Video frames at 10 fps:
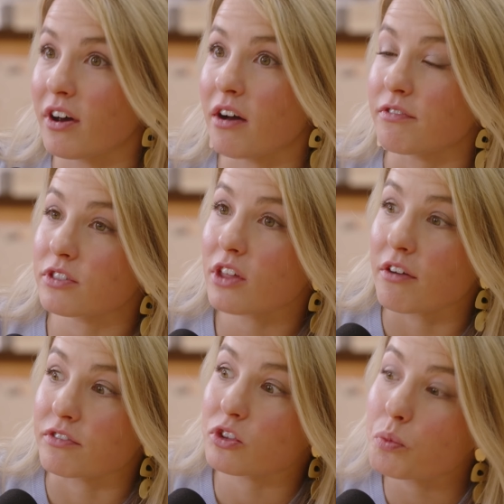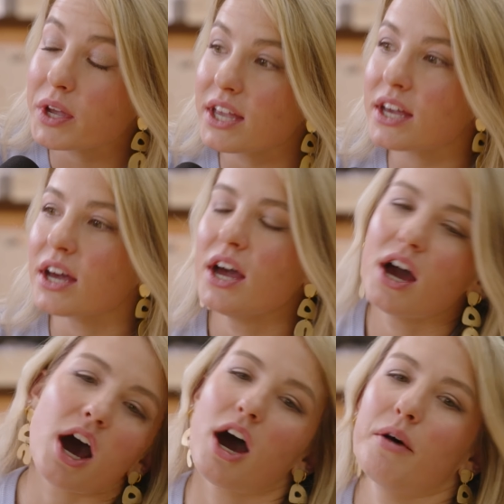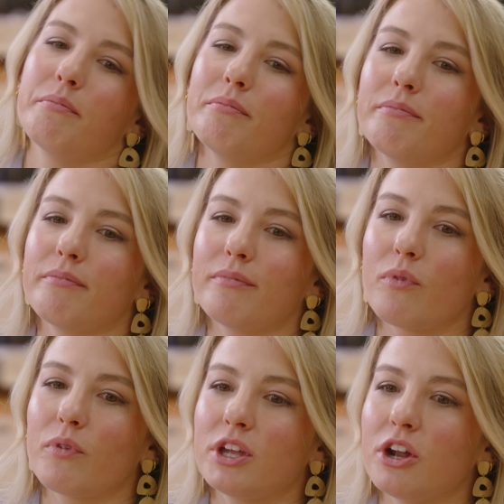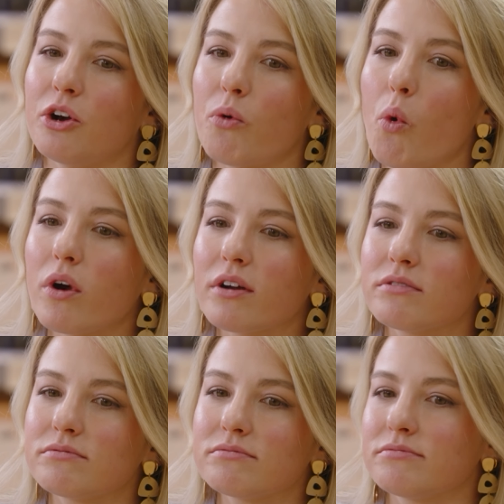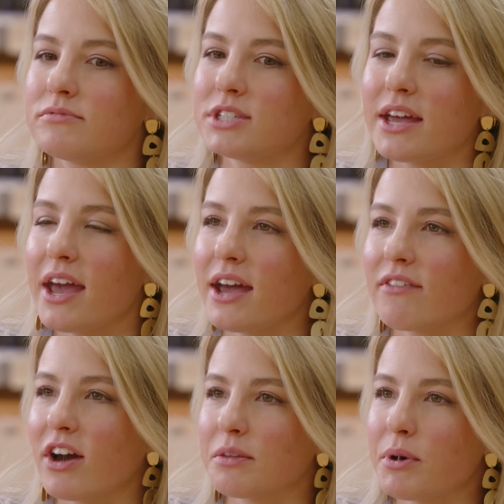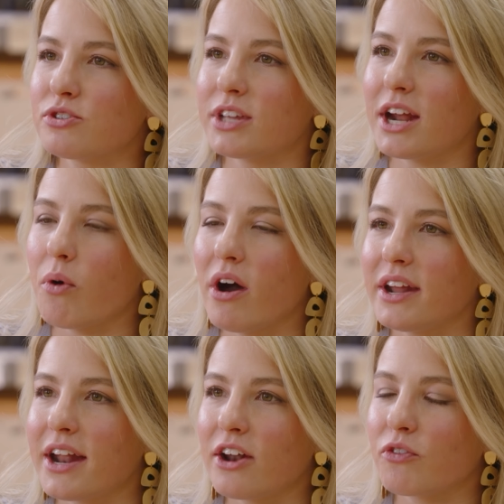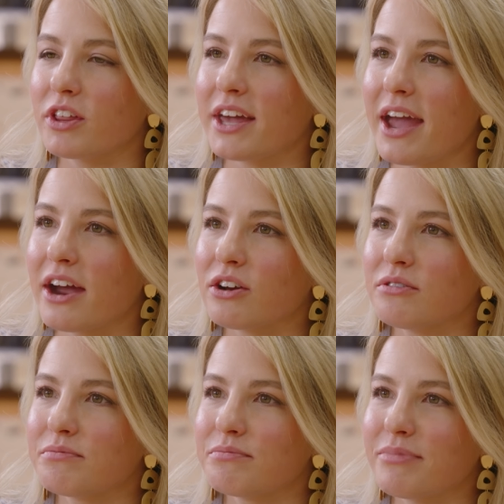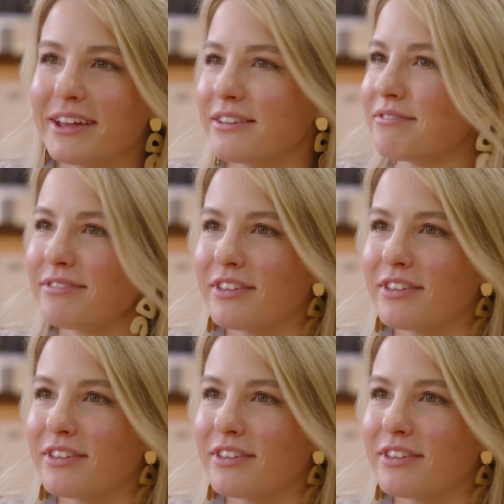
of, of the week, um, you know, or say, hey, I've got the muscle that I want and I don't really care. Like,